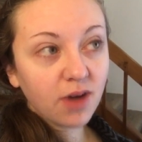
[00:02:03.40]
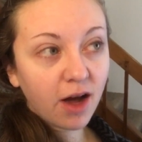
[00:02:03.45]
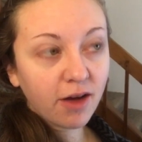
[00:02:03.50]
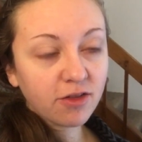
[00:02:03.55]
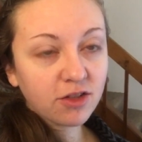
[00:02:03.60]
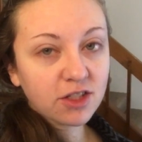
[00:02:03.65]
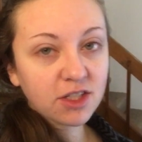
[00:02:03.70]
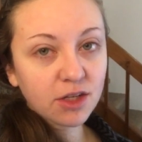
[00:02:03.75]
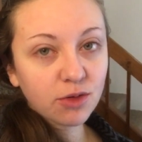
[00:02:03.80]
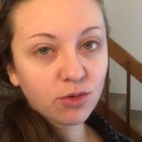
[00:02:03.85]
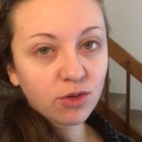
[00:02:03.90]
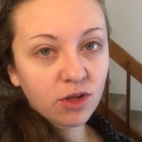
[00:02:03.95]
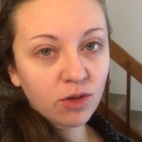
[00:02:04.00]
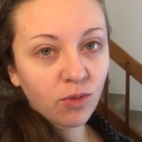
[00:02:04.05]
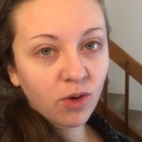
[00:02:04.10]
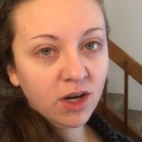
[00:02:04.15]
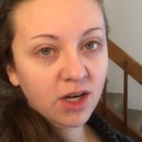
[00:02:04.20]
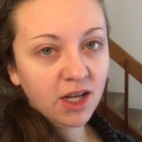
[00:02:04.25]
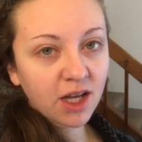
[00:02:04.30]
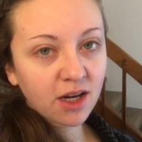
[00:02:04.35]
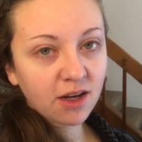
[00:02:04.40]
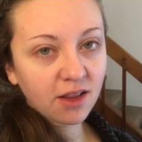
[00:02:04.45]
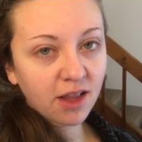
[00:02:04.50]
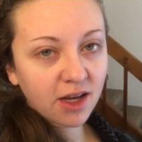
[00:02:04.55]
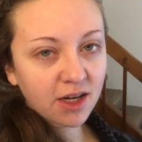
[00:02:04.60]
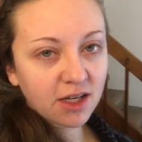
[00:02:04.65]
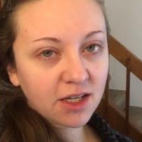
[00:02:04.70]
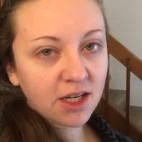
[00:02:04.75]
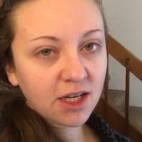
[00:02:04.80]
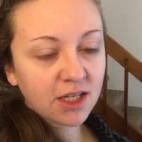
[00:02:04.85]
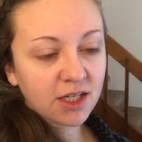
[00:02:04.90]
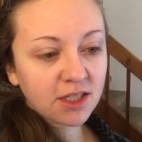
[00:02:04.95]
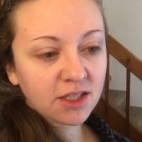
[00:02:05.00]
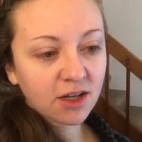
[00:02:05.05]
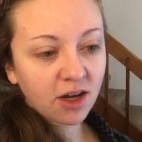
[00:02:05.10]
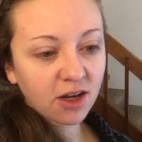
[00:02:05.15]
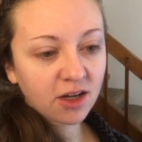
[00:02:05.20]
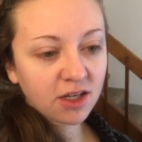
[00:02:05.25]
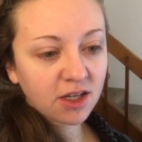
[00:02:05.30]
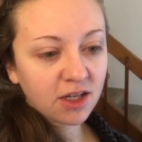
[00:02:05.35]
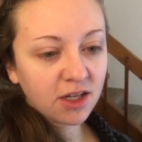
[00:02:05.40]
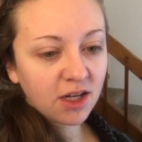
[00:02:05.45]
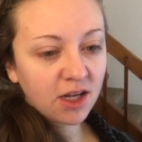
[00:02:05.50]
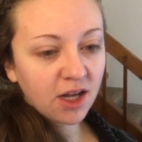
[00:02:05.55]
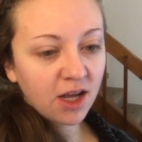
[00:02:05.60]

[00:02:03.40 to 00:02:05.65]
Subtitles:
obviously really want to get a lot of knitting done.